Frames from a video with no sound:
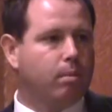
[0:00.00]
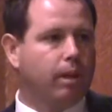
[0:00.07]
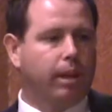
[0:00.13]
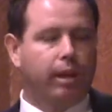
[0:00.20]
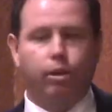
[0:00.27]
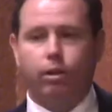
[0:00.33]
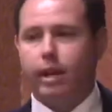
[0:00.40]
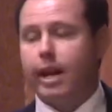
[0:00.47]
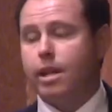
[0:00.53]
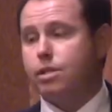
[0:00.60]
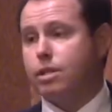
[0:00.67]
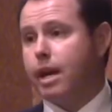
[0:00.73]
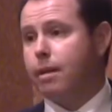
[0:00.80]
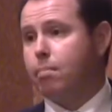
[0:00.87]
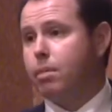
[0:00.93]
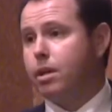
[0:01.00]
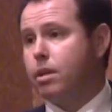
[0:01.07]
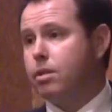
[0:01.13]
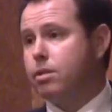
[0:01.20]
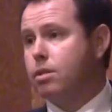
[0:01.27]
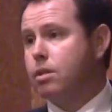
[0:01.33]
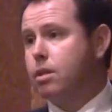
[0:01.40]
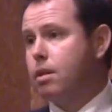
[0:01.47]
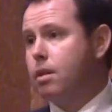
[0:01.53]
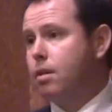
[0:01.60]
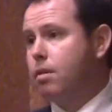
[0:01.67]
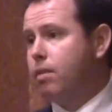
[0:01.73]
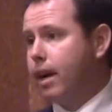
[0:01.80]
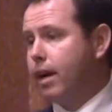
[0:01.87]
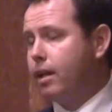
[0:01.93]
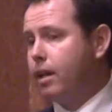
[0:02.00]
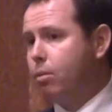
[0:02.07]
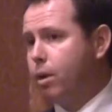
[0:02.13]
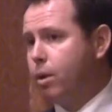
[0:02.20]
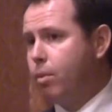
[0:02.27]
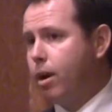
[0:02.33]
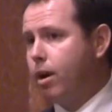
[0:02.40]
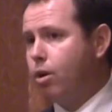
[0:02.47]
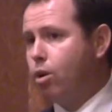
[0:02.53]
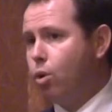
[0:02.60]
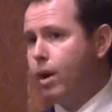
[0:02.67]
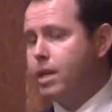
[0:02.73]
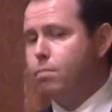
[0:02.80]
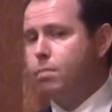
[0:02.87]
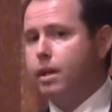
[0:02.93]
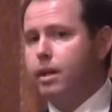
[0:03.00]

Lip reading: political landscape, because frankly, we won't always